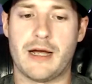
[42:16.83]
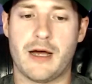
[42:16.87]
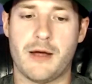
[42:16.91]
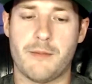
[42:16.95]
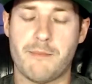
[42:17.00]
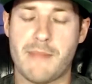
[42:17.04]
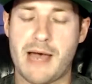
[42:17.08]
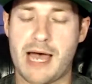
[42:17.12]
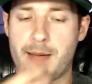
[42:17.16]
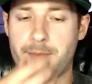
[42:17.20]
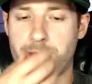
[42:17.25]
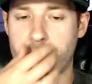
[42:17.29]
on
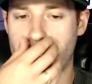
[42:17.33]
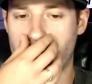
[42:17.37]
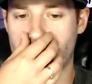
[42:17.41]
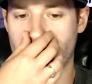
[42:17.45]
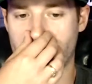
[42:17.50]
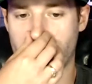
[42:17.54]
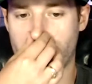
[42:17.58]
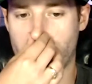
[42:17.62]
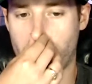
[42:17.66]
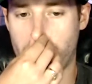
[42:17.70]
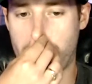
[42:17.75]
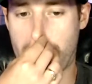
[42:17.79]
Matt
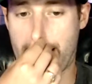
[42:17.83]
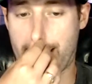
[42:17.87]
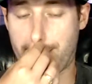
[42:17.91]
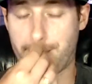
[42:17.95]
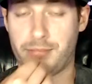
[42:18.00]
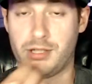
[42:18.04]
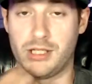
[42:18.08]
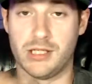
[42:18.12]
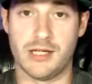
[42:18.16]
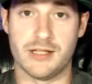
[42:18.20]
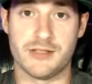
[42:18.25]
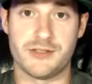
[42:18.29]
Mitrione at
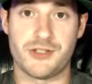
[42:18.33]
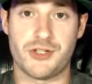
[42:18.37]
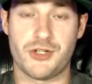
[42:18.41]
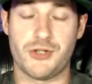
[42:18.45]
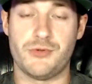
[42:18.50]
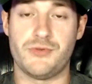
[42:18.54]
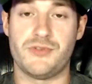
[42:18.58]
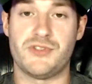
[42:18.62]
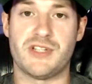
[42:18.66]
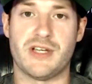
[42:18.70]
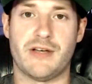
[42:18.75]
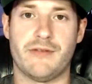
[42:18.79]

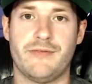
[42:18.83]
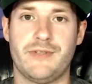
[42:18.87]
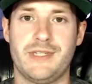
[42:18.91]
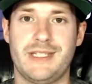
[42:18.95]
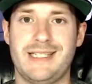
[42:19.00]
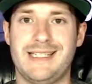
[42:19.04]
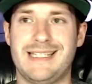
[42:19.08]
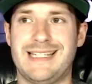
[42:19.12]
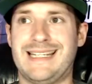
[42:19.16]
+270.